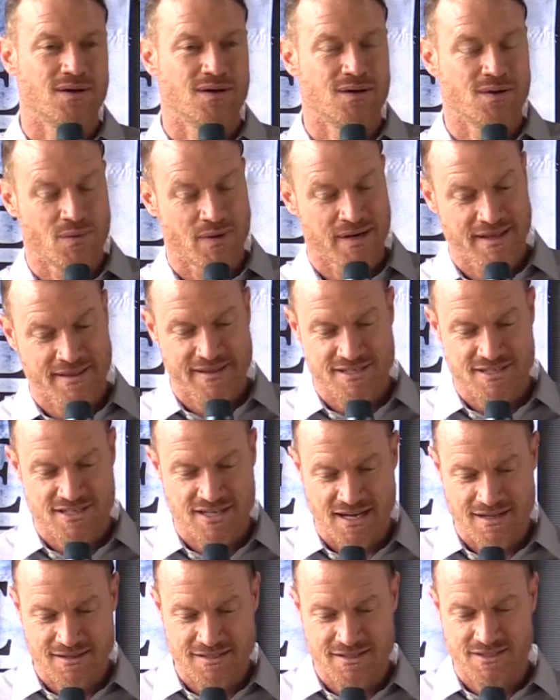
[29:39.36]
One of the
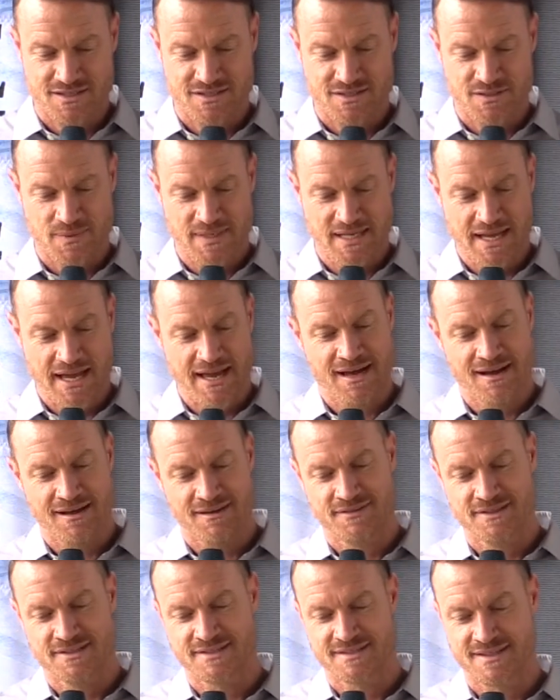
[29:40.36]
challenges we
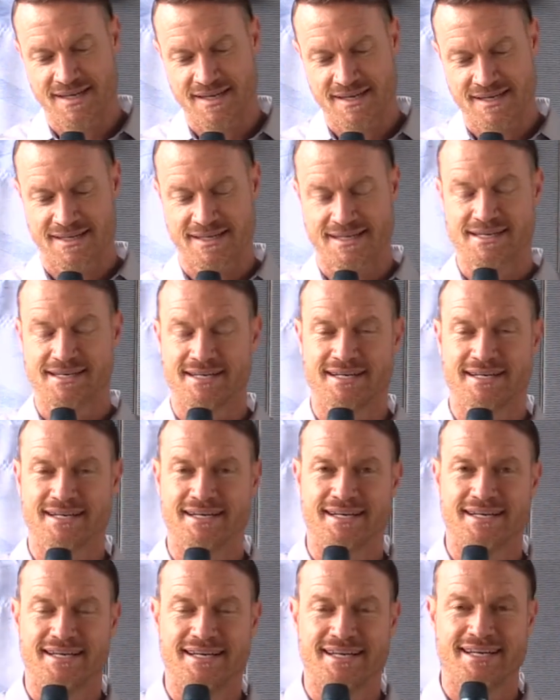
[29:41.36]
have is that
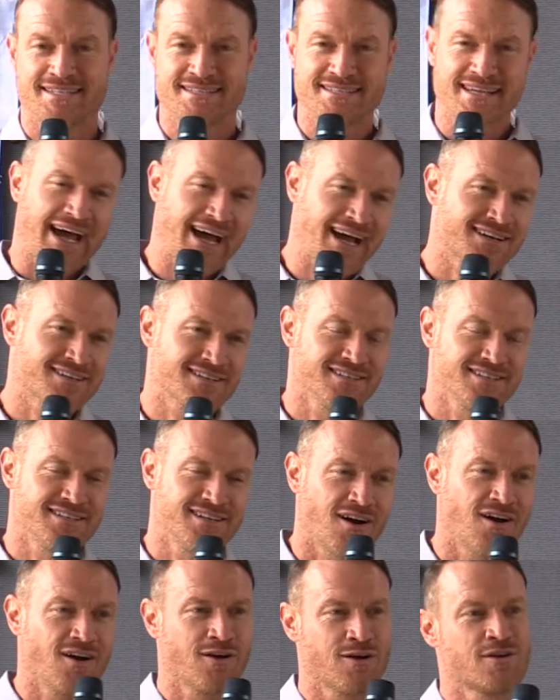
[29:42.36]
it's actually
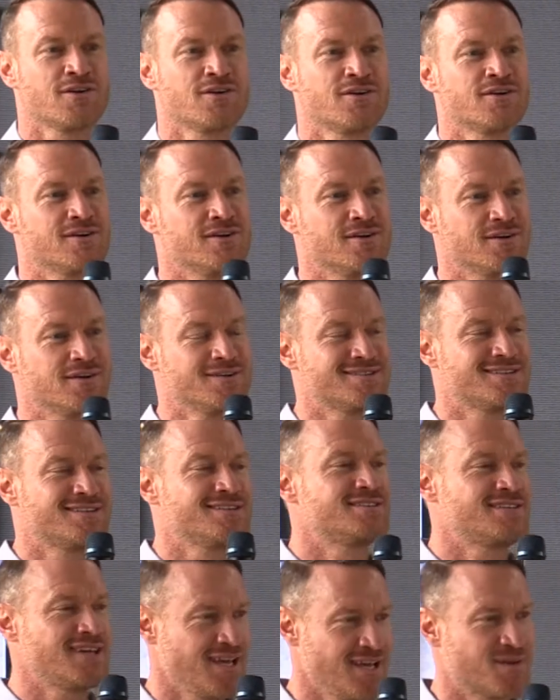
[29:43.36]
harder to
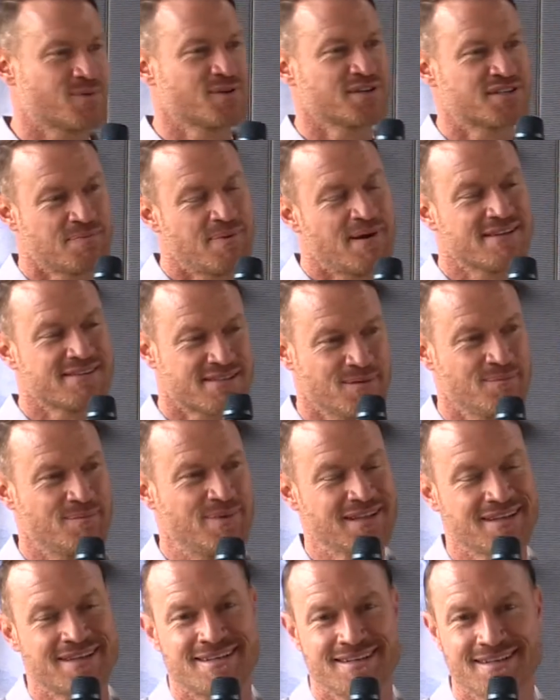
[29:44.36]
take
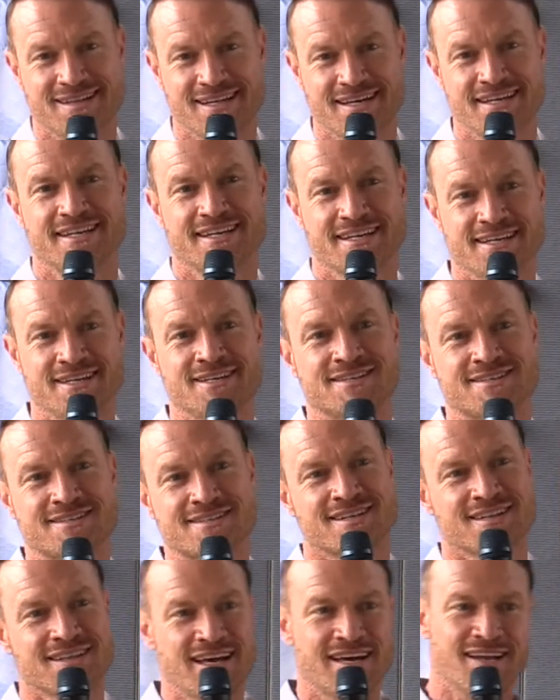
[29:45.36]
responsibility than it is
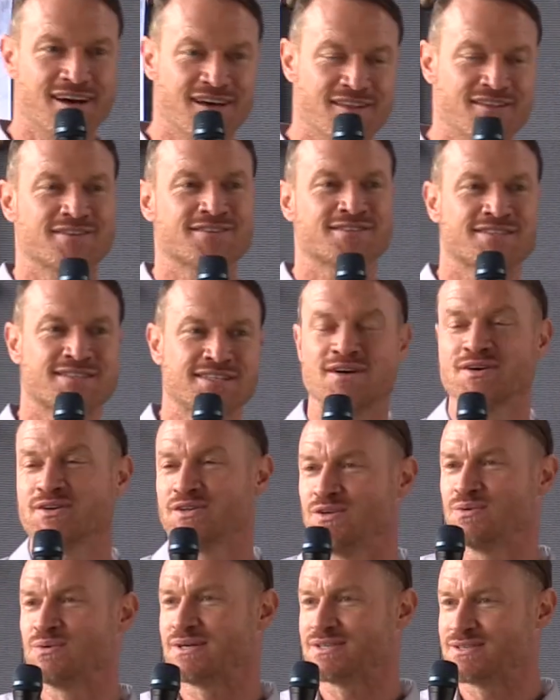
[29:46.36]
to let others tell
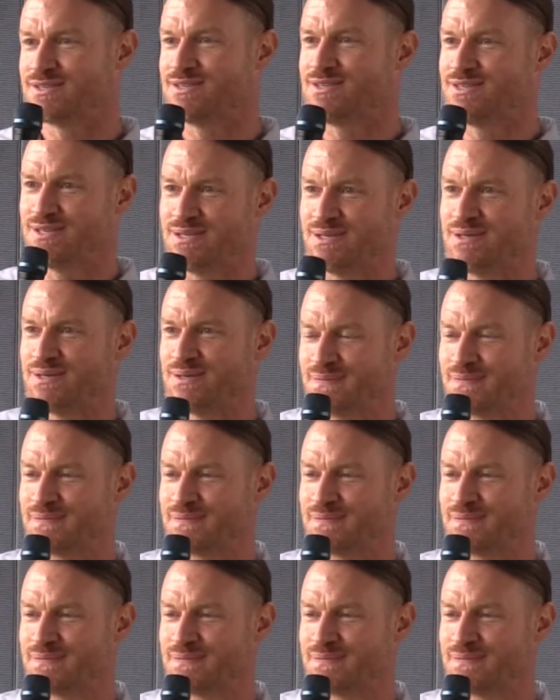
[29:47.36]
you what to do.